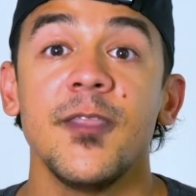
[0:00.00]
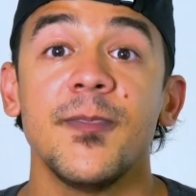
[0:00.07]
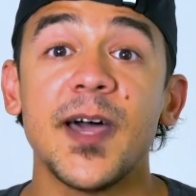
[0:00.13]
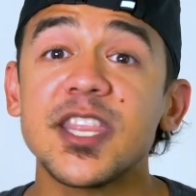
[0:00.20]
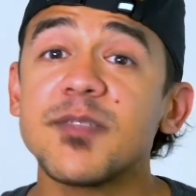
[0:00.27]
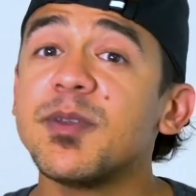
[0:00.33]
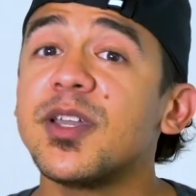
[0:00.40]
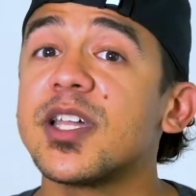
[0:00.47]

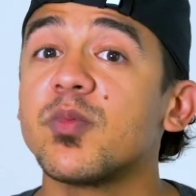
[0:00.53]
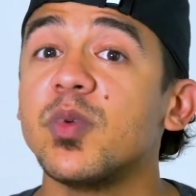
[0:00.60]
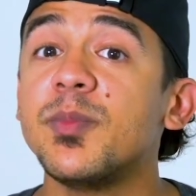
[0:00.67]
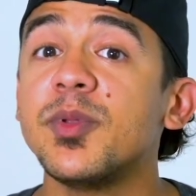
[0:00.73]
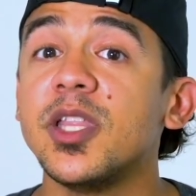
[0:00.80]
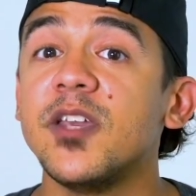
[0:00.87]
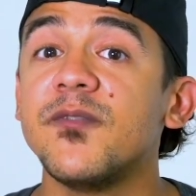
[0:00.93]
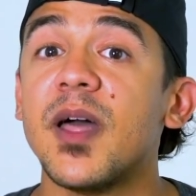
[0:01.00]
That's because we
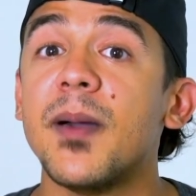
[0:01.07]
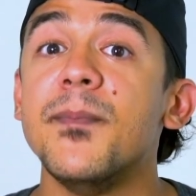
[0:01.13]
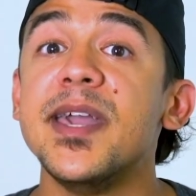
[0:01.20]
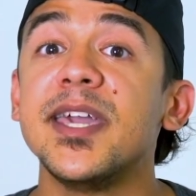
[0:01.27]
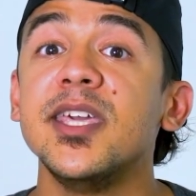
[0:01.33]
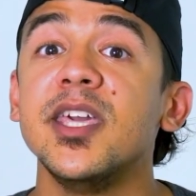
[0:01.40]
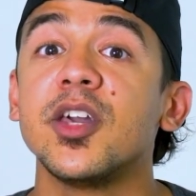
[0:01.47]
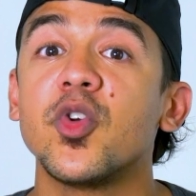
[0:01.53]
believe that
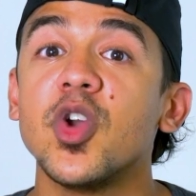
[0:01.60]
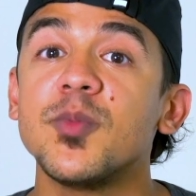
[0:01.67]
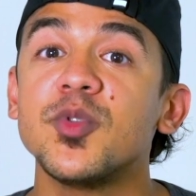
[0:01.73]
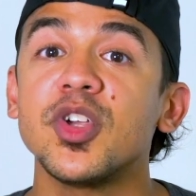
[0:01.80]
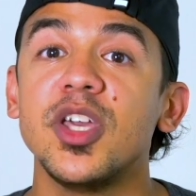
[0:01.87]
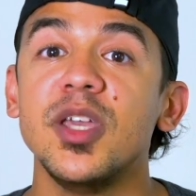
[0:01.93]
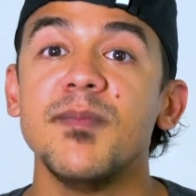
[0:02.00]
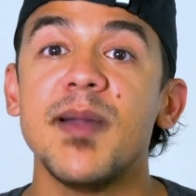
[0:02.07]
making
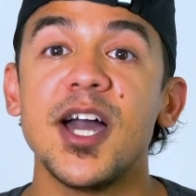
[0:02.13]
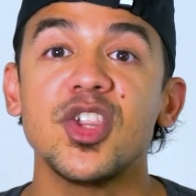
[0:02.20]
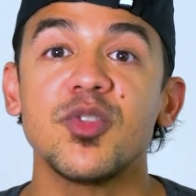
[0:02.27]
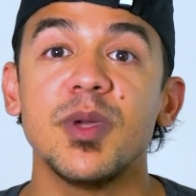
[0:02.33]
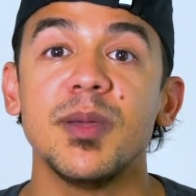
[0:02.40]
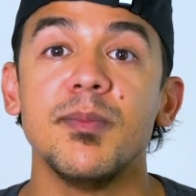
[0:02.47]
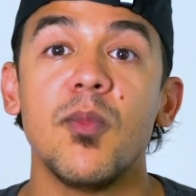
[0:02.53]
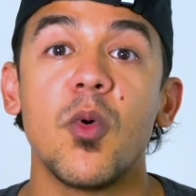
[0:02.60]
encryption key
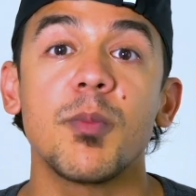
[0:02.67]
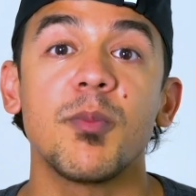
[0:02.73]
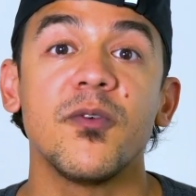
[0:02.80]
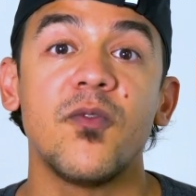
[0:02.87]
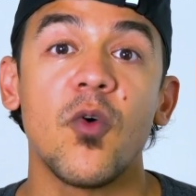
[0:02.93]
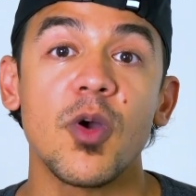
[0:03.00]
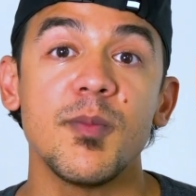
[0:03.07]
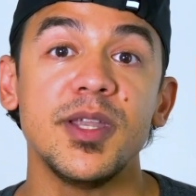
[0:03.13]
management more
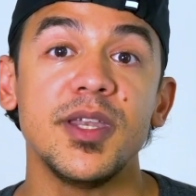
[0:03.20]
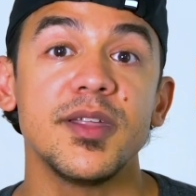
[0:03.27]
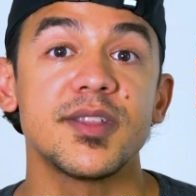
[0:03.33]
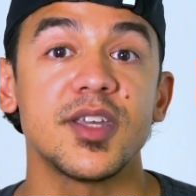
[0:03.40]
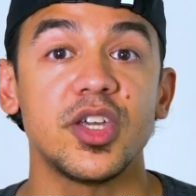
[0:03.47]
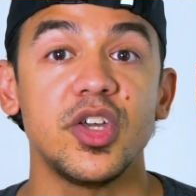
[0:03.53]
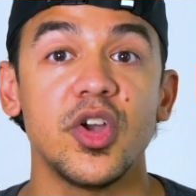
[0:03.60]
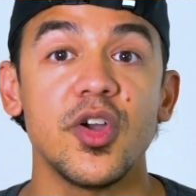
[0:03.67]
performant,
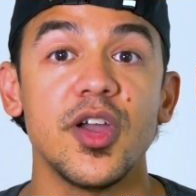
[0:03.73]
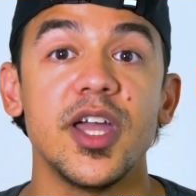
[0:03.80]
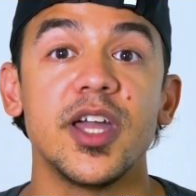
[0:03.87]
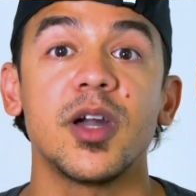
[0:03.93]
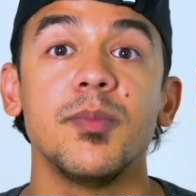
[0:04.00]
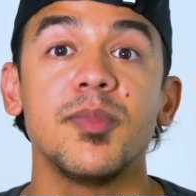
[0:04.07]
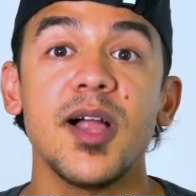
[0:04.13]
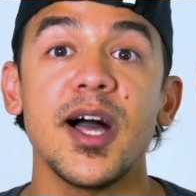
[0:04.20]
secure,
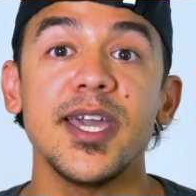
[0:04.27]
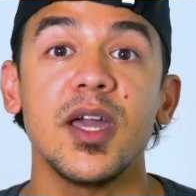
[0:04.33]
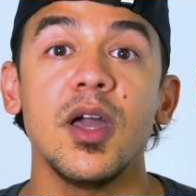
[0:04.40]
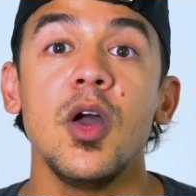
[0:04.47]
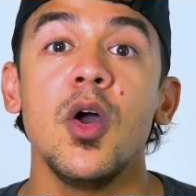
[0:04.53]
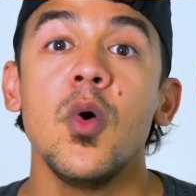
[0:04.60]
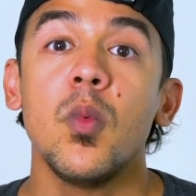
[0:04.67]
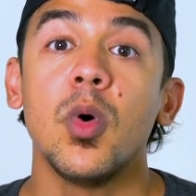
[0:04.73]
and compliant
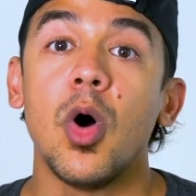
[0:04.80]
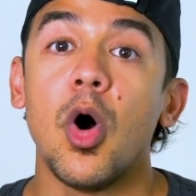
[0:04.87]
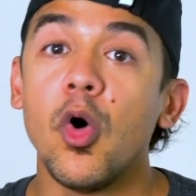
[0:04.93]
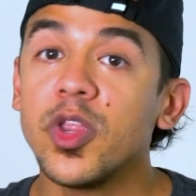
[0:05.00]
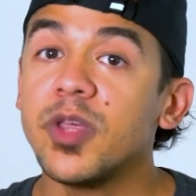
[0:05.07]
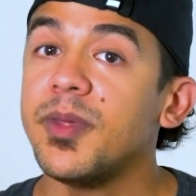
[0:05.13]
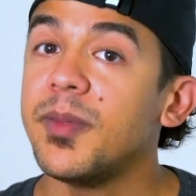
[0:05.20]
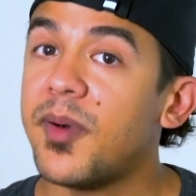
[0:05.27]
will
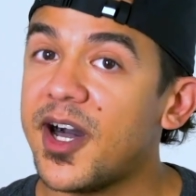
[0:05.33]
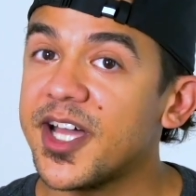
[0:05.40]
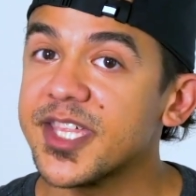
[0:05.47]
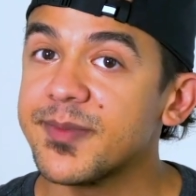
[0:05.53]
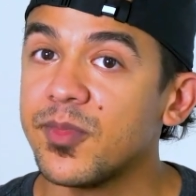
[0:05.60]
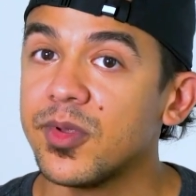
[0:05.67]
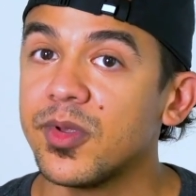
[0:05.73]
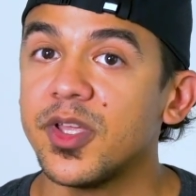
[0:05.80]
only be
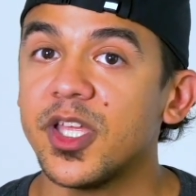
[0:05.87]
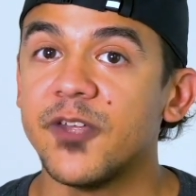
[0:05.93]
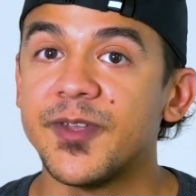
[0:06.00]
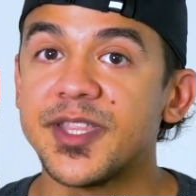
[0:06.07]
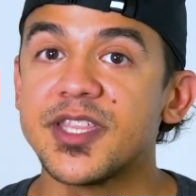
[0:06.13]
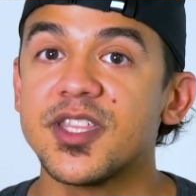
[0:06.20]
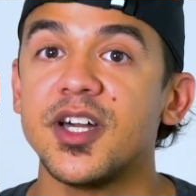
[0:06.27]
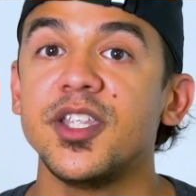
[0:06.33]
possible if
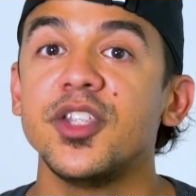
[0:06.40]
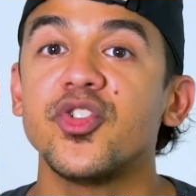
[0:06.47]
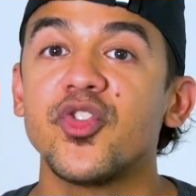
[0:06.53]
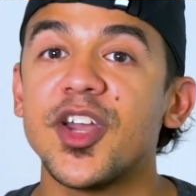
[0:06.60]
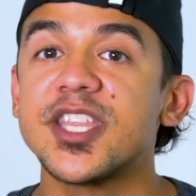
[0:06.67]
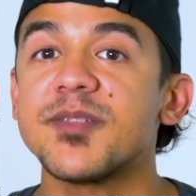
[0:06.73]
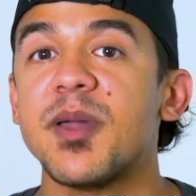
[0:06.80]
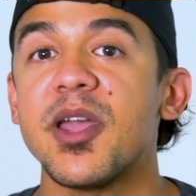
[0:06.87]
it's done
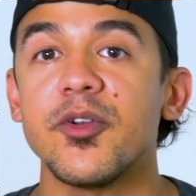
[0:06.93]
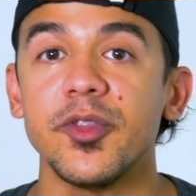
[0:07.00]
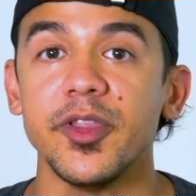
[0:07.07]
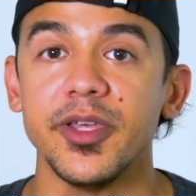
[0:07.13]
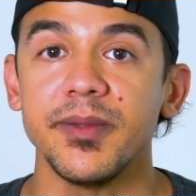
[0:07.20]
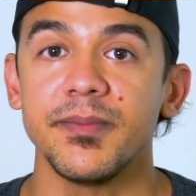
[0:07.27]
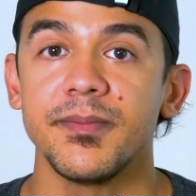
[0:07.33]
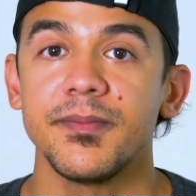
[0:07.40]

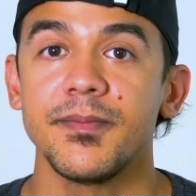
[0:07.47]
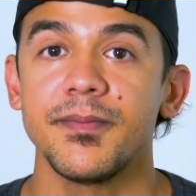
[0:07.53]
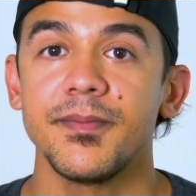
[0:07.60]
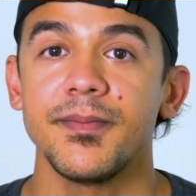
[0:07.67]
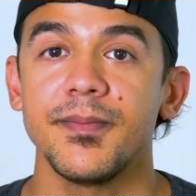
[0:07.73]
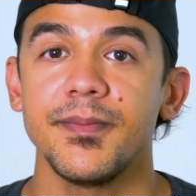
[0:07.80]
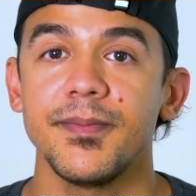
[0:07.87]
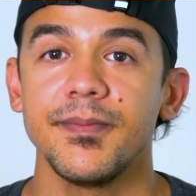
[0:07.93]
transparently.
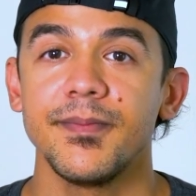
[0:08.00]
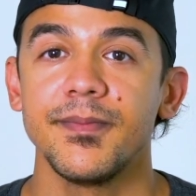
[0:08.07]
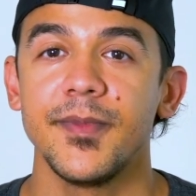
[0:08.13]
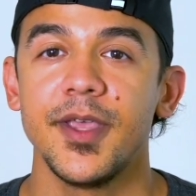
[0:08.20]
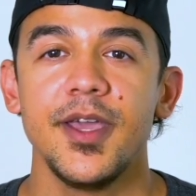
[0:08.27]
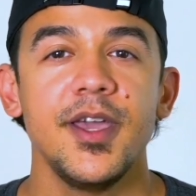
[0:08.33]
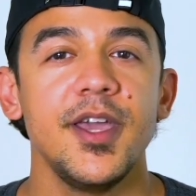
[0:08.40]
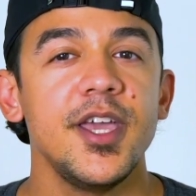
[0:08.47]

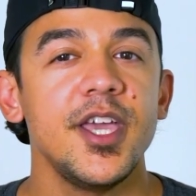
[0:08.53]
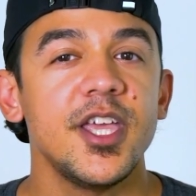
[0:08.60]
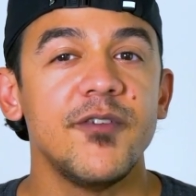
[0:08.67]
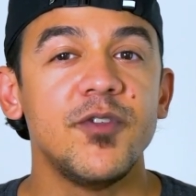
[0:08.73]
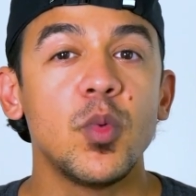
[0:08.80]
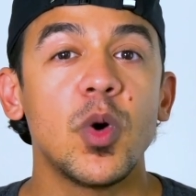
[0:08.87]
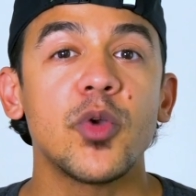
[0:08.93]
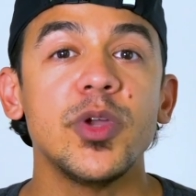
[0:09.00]

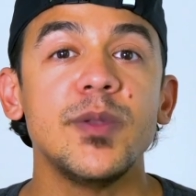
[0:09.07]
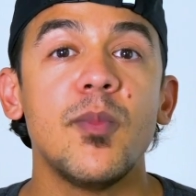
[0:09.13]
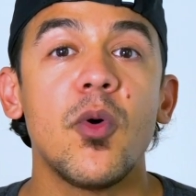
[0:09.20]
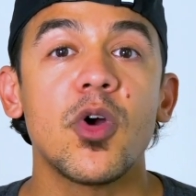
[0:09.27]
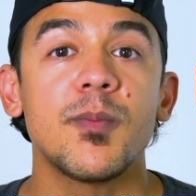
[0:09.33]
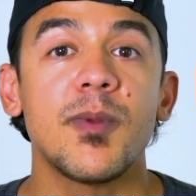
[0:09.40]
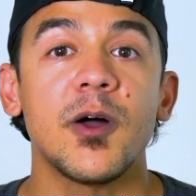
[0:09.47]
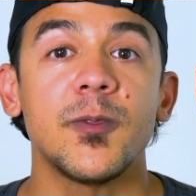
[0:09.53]
If you want to read
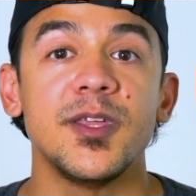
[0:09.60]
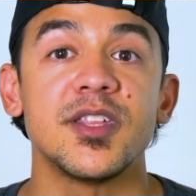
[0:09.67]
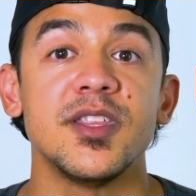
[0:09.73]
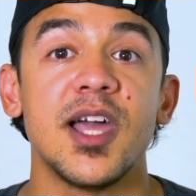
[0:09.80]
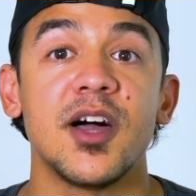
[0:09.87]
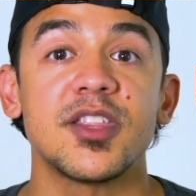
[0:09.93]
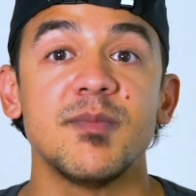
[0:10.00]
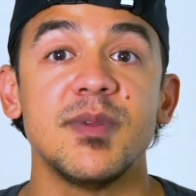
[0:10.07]
more about these
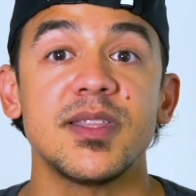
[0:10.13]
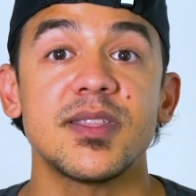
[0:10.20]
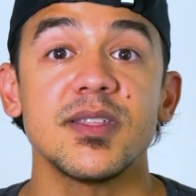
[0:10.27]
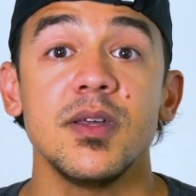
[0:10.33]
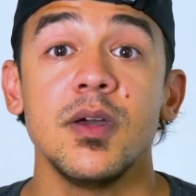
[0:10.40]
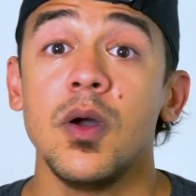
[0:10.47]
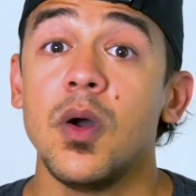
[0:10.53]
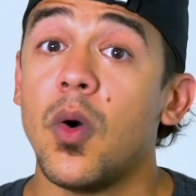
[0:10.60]
announcements
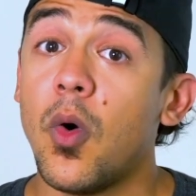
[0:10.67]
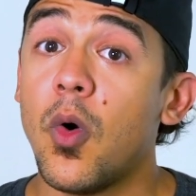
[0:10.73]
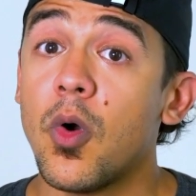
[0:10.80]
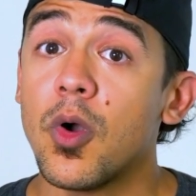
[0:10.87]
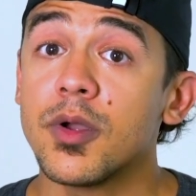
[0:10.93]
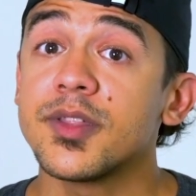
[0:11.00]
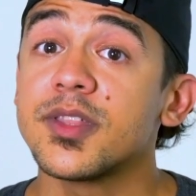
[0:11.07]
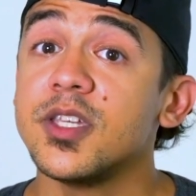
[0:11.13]

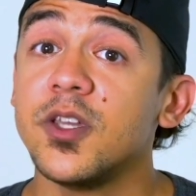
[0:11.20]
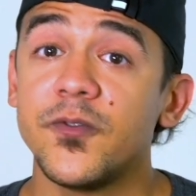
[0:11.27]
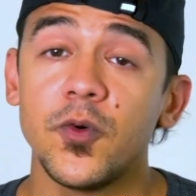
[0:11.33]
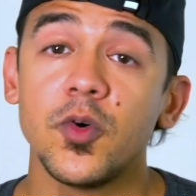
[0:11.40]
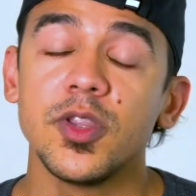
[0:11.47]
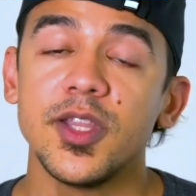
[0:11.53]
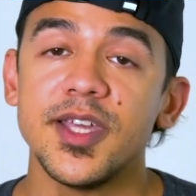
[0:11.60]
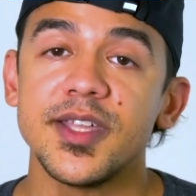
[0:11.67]
or see a
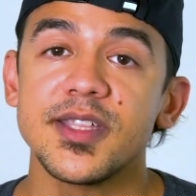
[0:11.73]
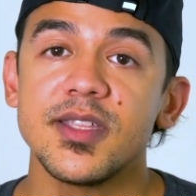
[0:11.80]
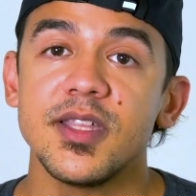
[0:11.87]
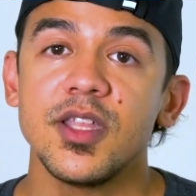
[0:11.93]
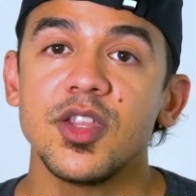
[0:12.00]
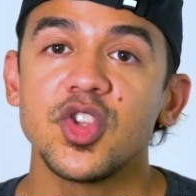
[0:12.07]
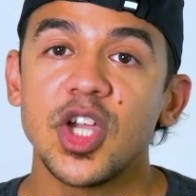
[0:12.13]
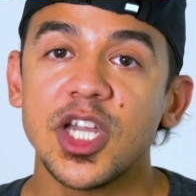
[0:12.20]
full list,
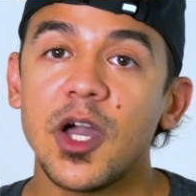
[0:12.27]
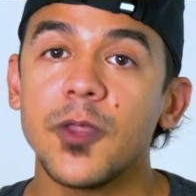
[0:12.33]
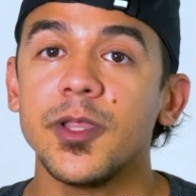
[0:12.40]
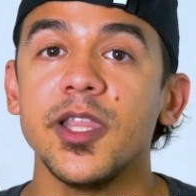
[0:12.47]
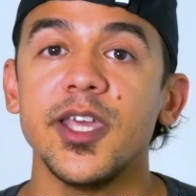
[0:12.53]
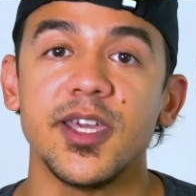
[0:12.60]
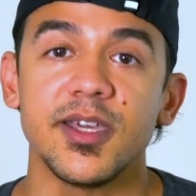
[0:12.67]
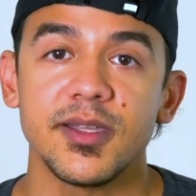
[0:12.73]
check out the
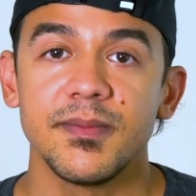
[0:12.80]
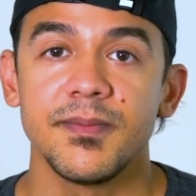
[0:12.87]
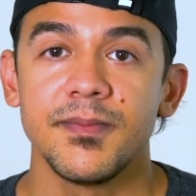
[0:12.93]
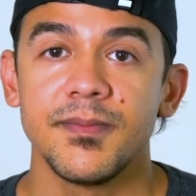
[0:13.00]
link.